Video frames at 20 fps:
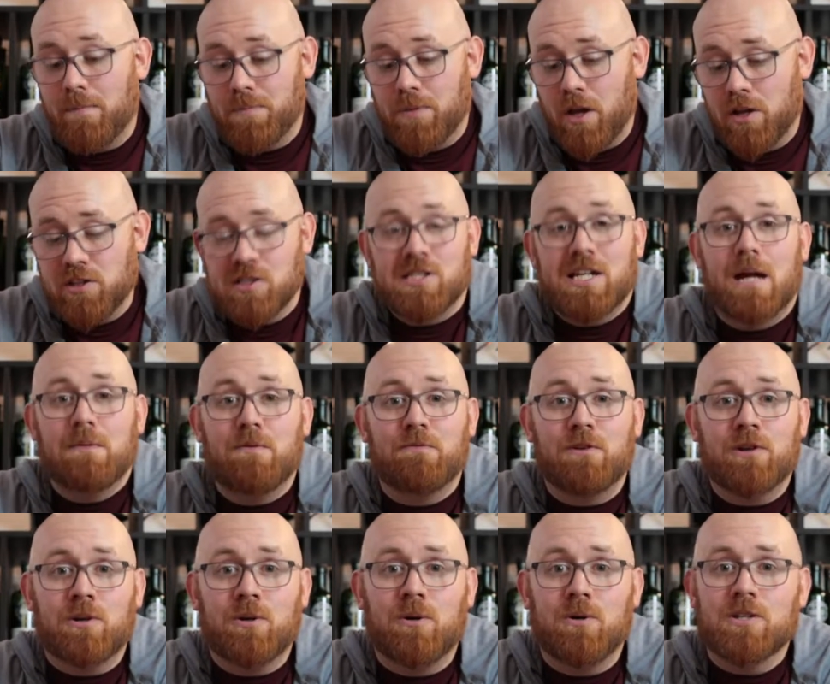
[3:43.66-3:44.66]
At the time of
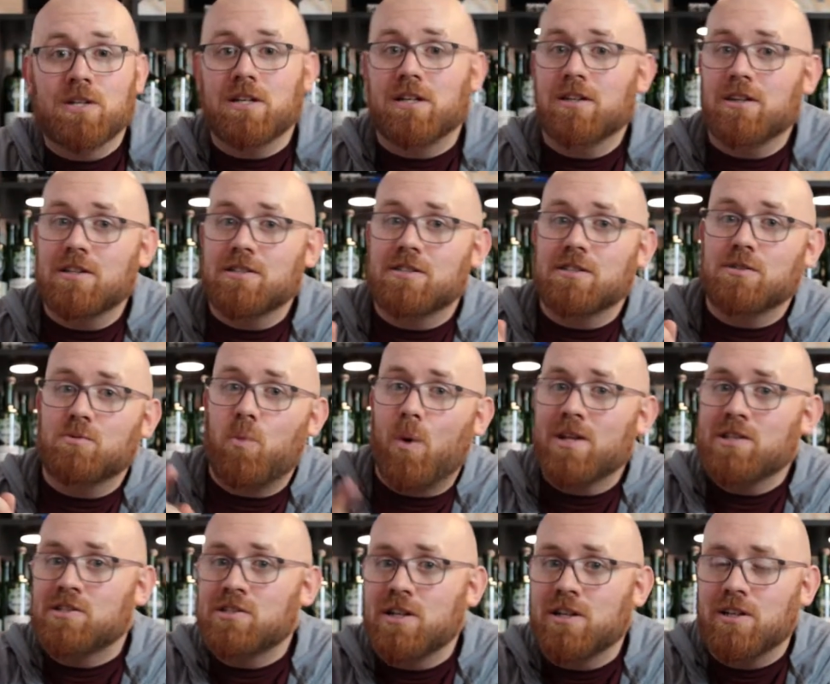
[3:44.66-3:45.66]
recording, this is
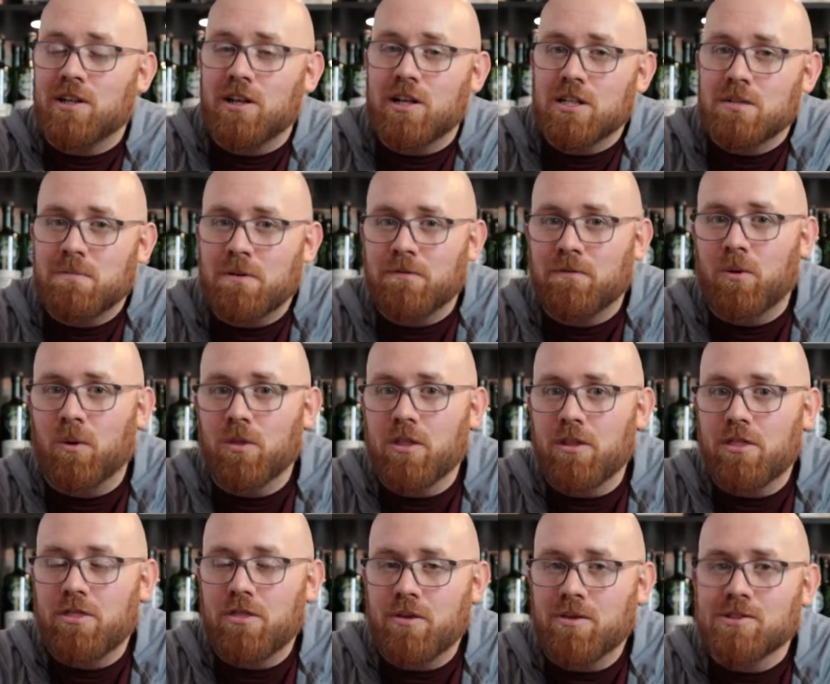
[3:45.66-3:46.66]
Wednesday night before the
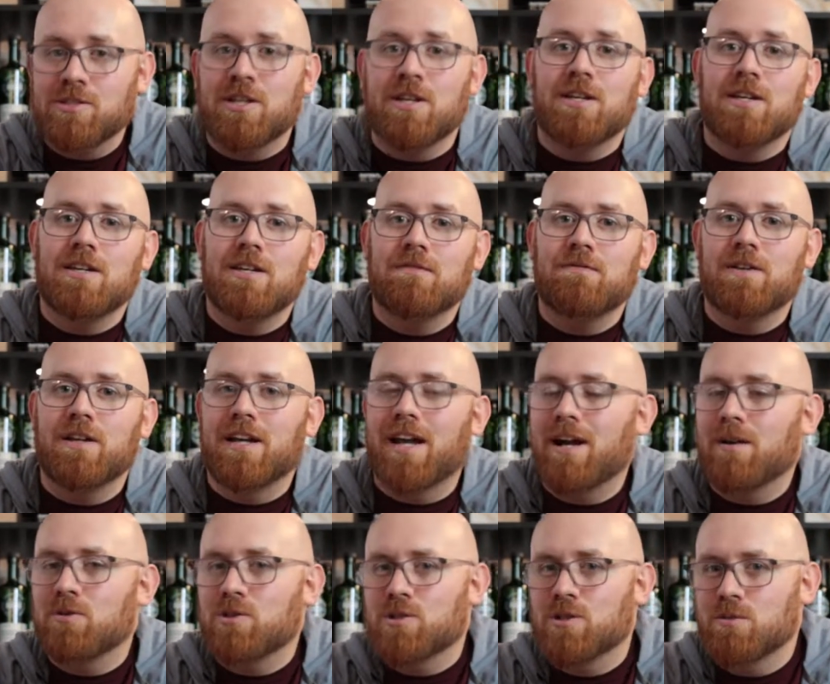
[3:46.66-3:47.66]
Thursday evening
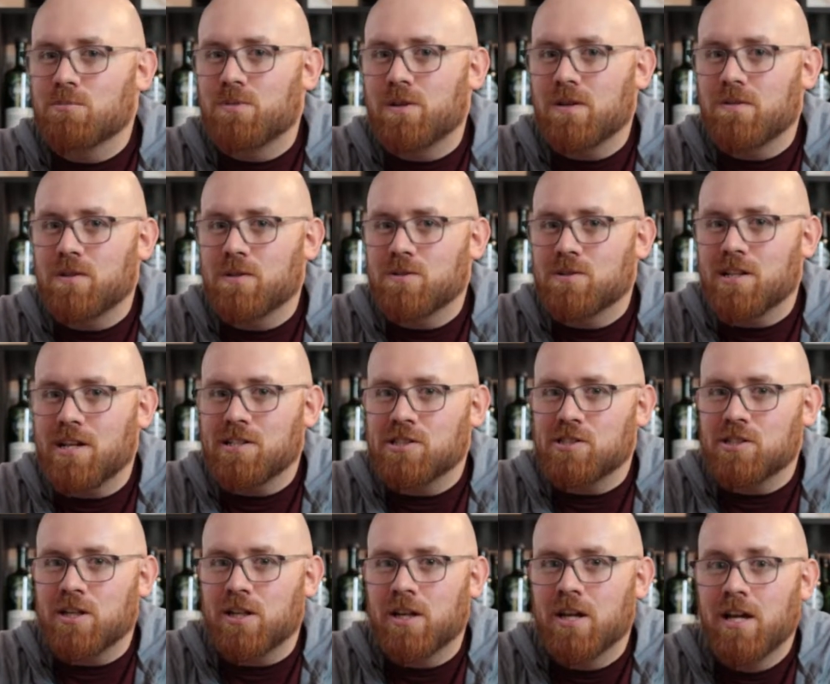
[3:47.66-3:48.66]
Outturn preview
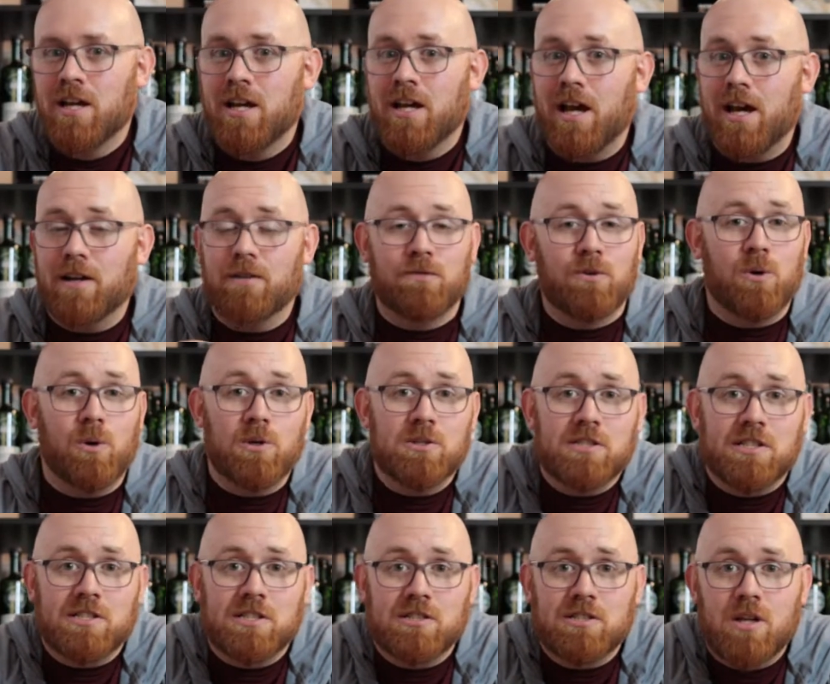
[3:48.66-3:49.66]
tasting, and of course
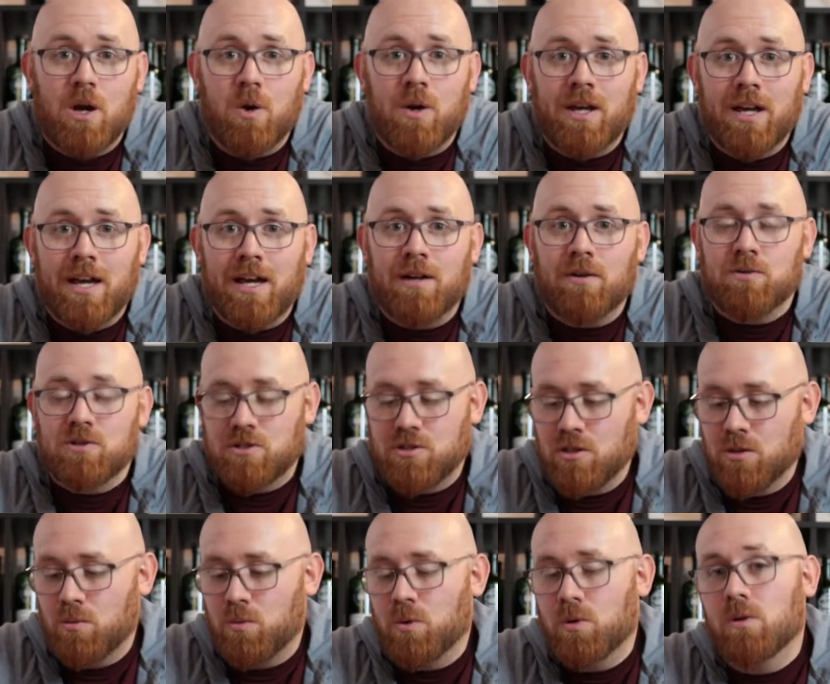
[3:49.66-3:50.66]
this is going out to
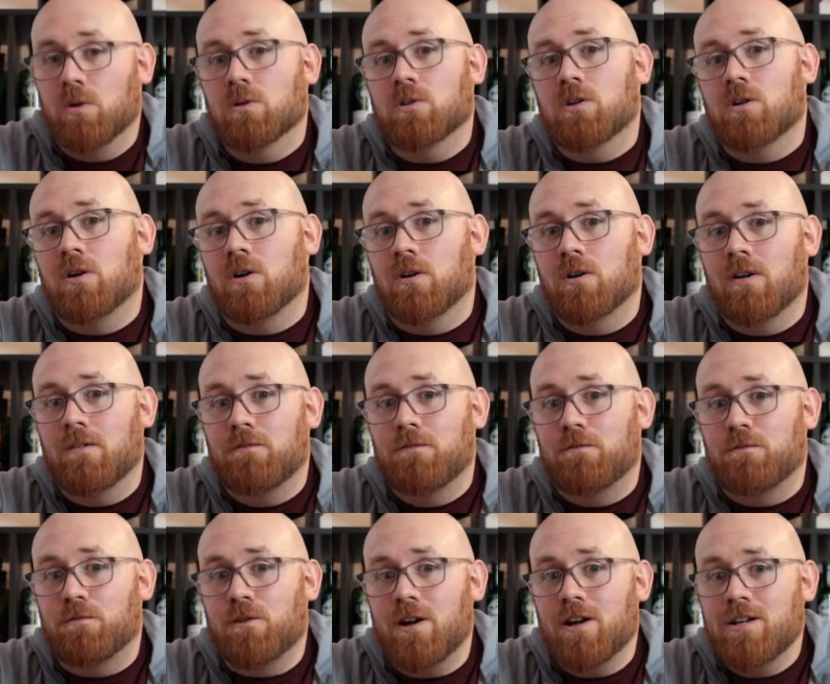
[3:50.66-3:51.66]
the world on
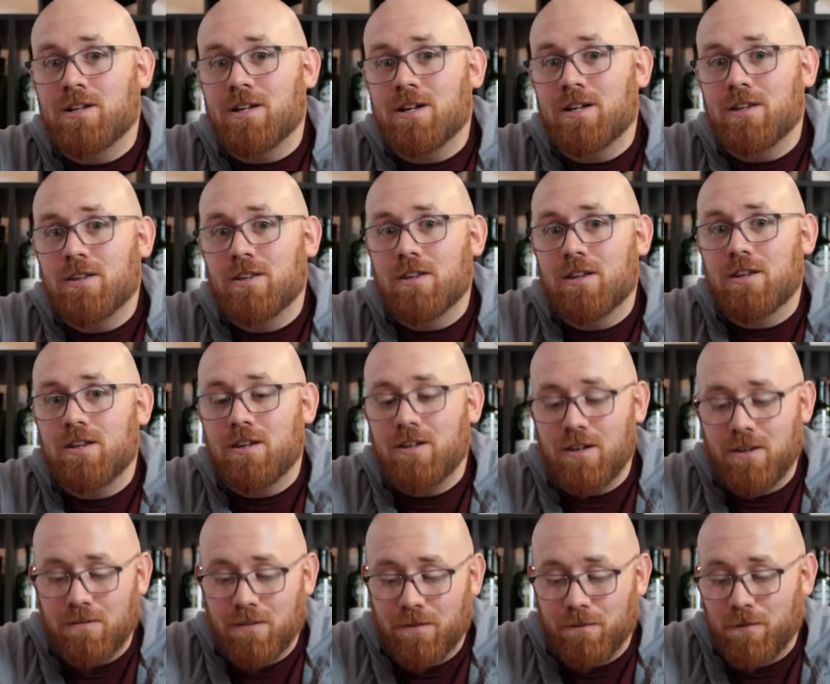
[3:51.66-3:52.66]
Friday,
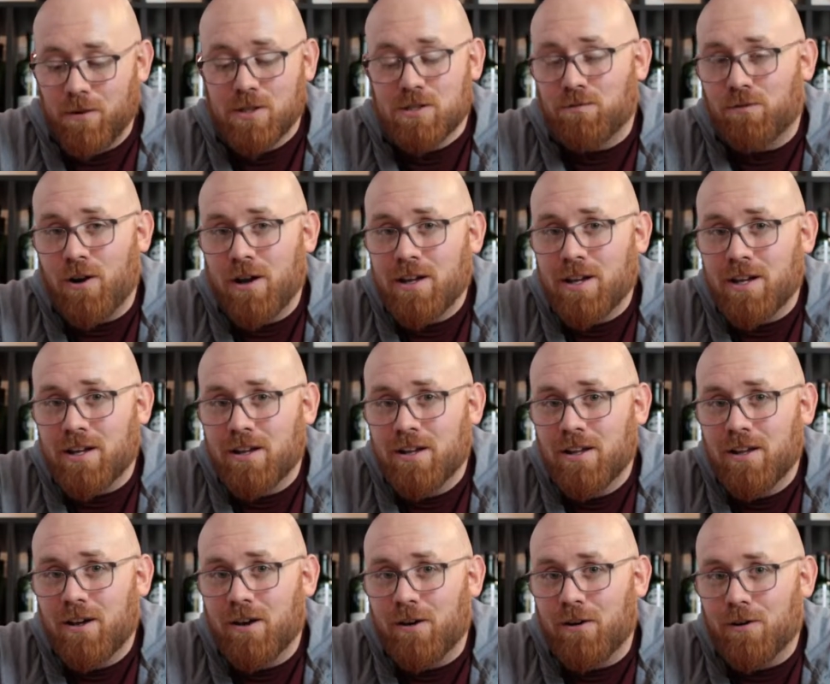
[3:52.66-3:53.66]
the first Friday
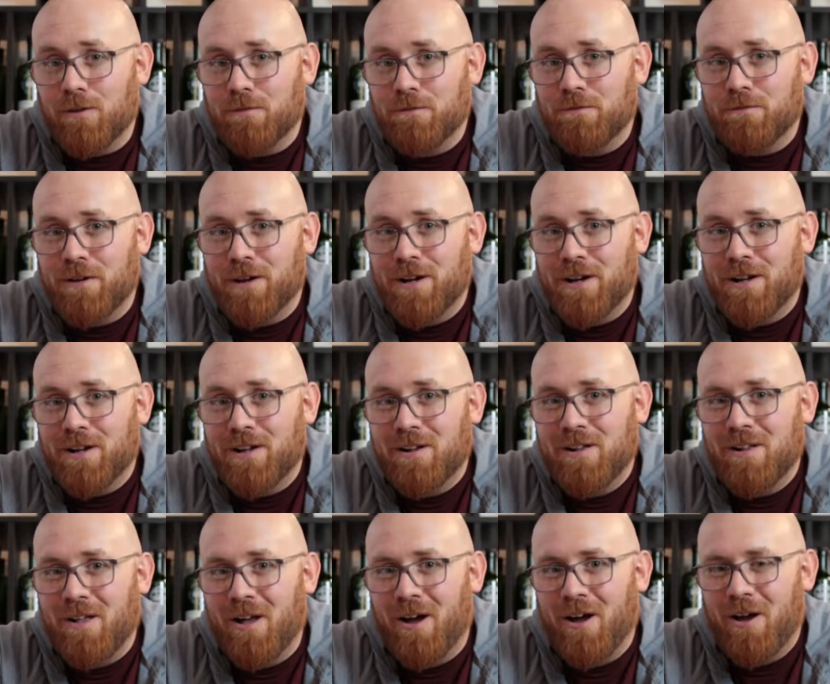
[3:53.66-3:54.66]
of
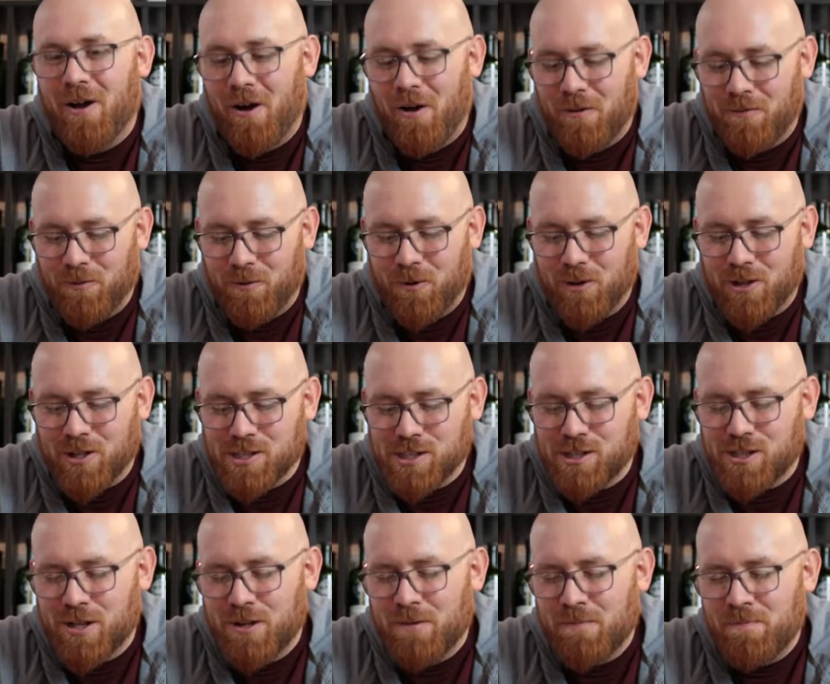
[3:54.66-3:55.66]

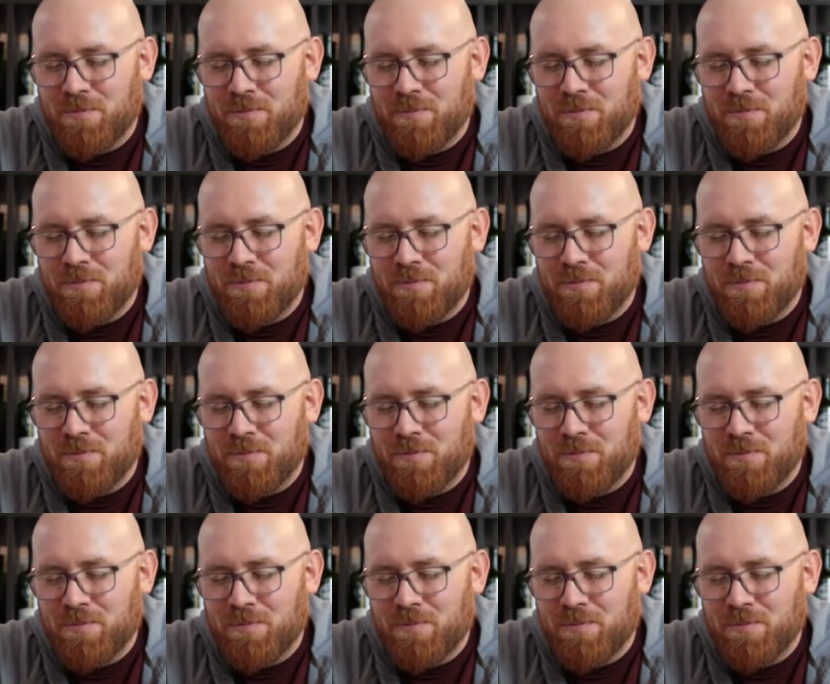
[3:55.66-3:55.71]
August.